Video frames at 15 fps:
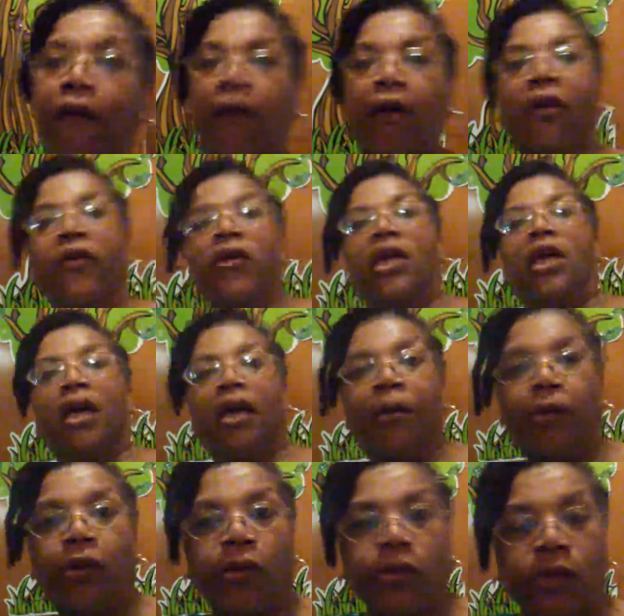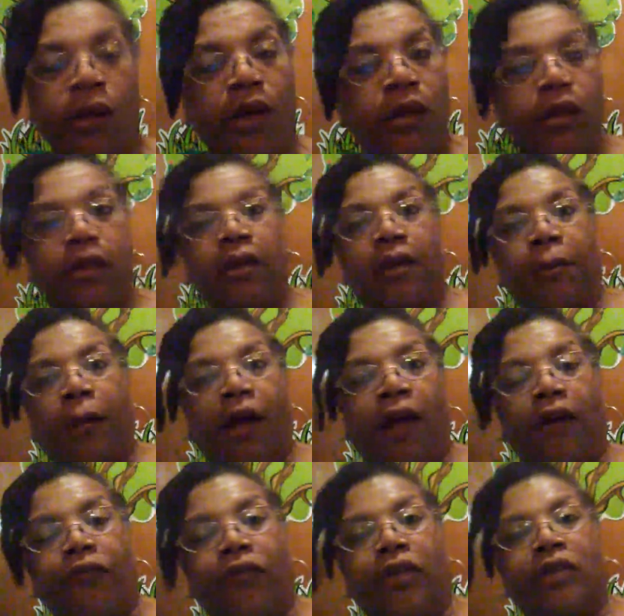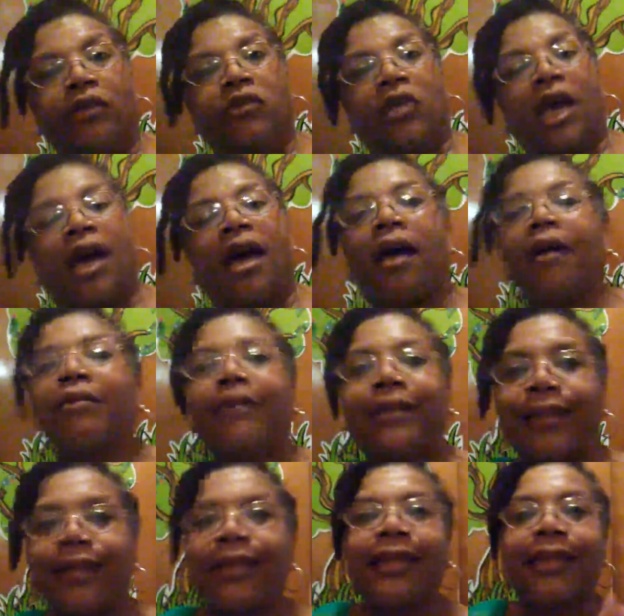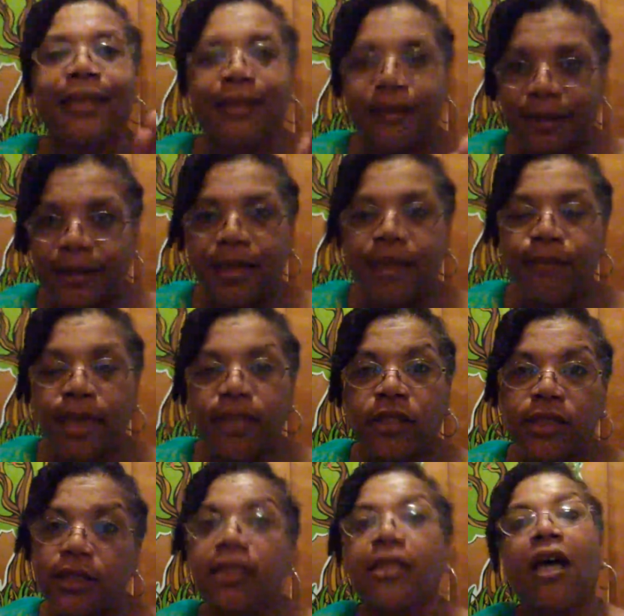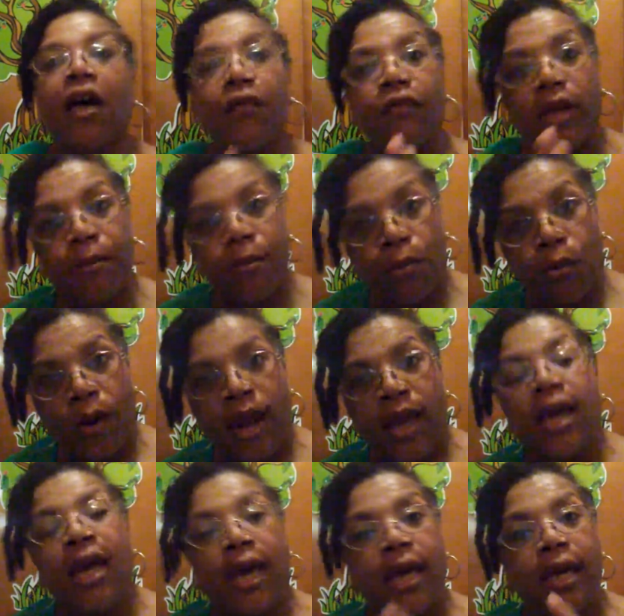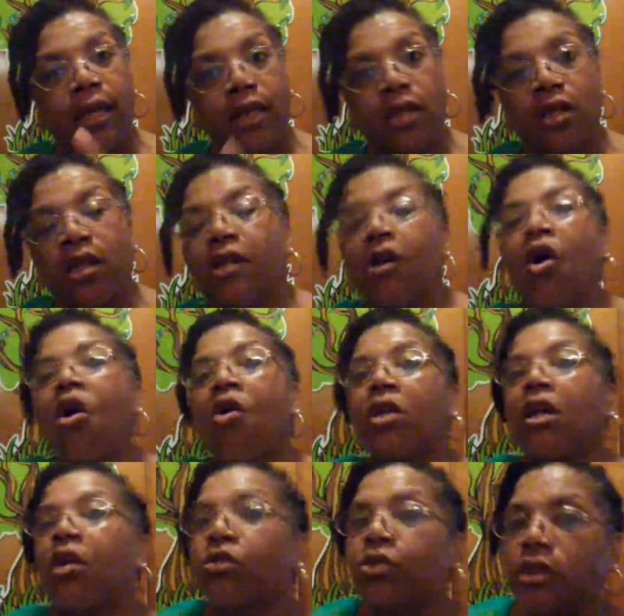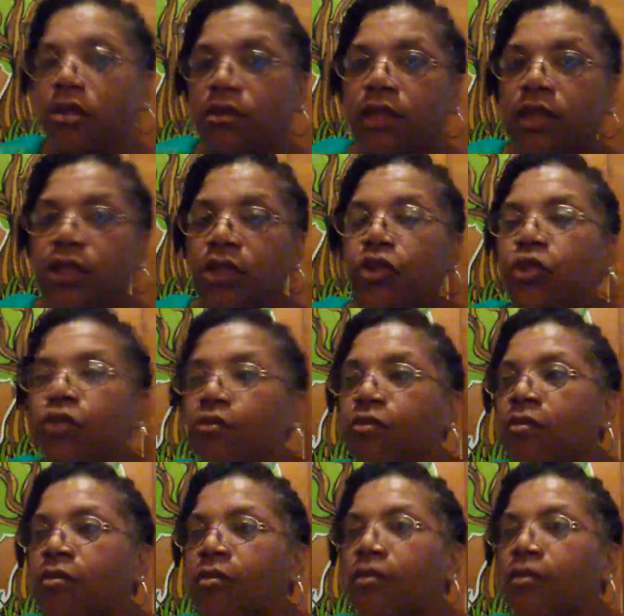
Girl, yeah, I'm going to apply for that job. Keep that to yourself and pray and let the Holy Ghost lead you.